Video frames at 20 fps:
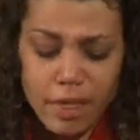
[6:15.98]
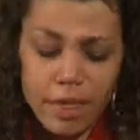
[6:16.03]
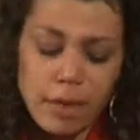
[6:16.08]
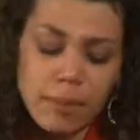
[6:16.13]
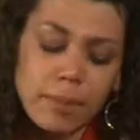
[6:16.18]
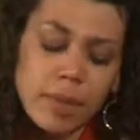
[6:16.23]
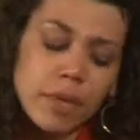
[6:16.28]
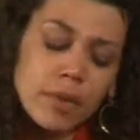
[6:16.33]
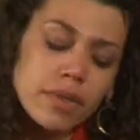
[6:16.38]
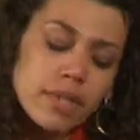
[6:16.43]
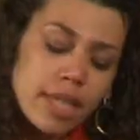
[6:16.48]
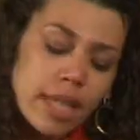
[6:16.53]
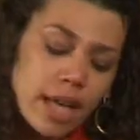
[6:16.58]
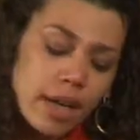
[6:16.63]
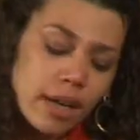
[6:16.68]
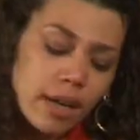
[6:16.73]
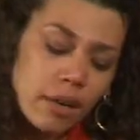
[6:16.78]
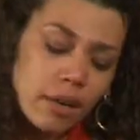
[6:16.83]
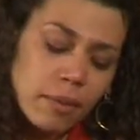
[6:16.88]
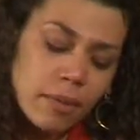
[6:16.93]
The
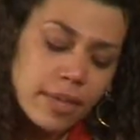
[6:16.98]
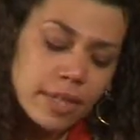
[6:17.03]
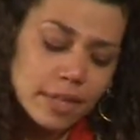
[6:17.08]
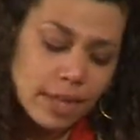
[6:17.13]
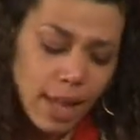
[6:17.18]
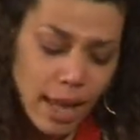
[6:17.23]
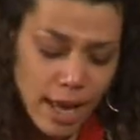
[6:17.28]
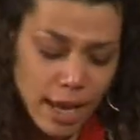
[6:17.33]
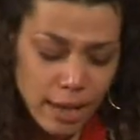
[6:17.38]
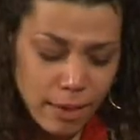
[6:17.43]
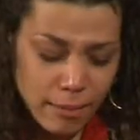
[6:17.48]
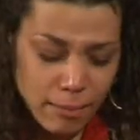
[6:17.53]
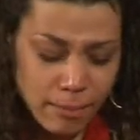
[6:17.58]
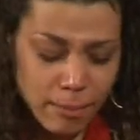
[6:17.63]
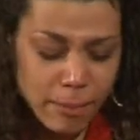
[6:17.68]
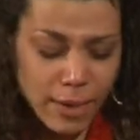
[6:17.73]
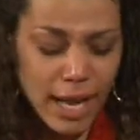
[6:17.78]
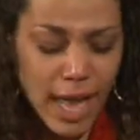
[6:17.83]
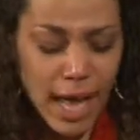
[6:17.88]
music was light, but